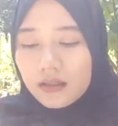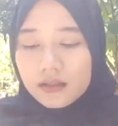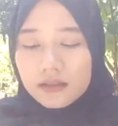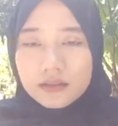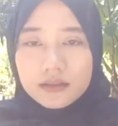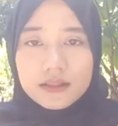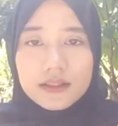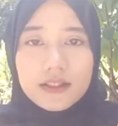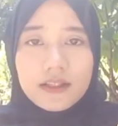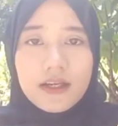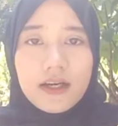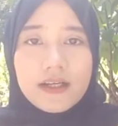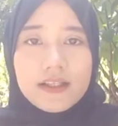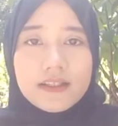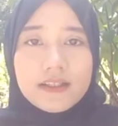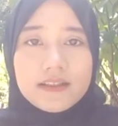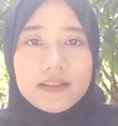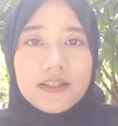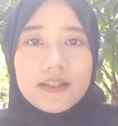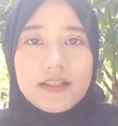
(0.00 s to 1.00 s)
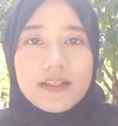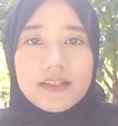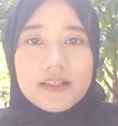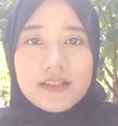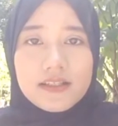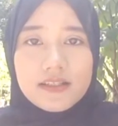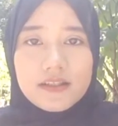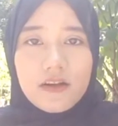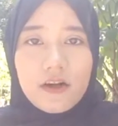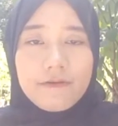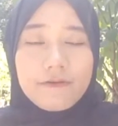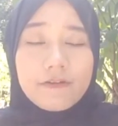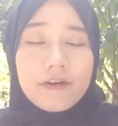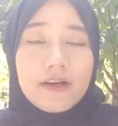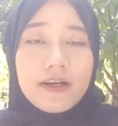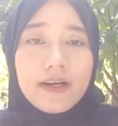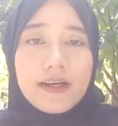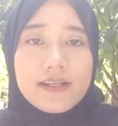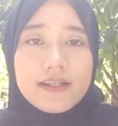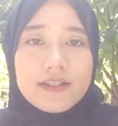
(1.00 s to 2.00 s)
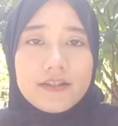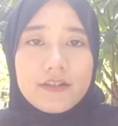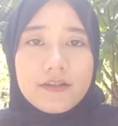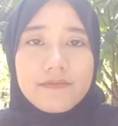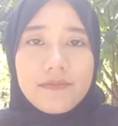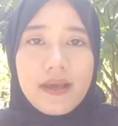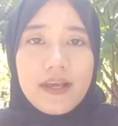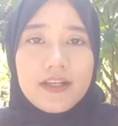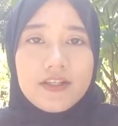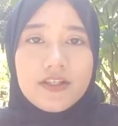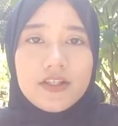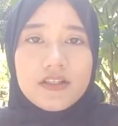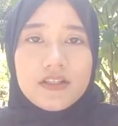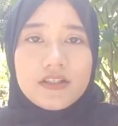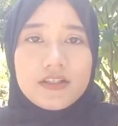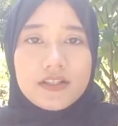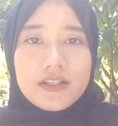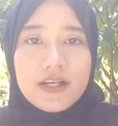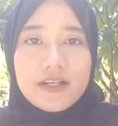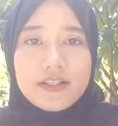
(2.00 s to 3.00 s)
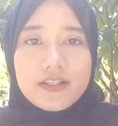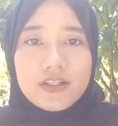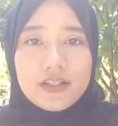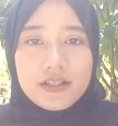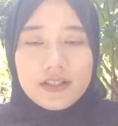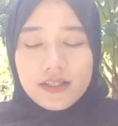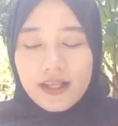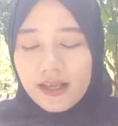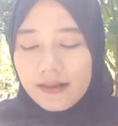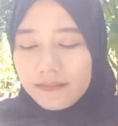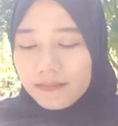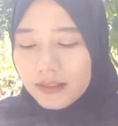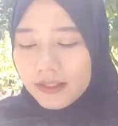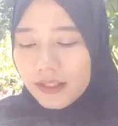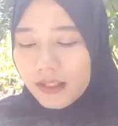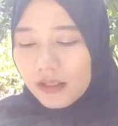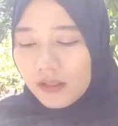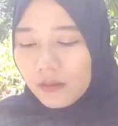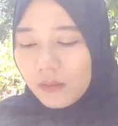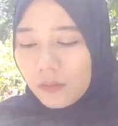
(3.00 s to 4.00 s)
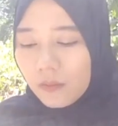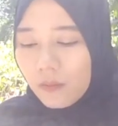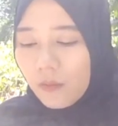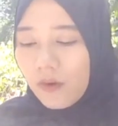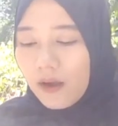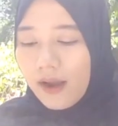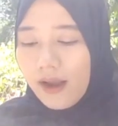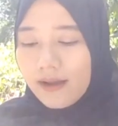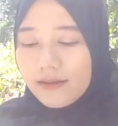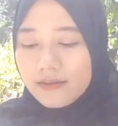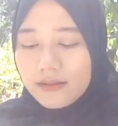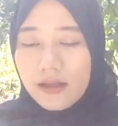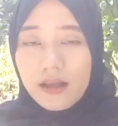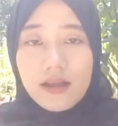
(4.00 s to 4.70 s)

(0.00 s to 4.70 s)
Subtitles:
The characteristics of classroom action research, namely 1.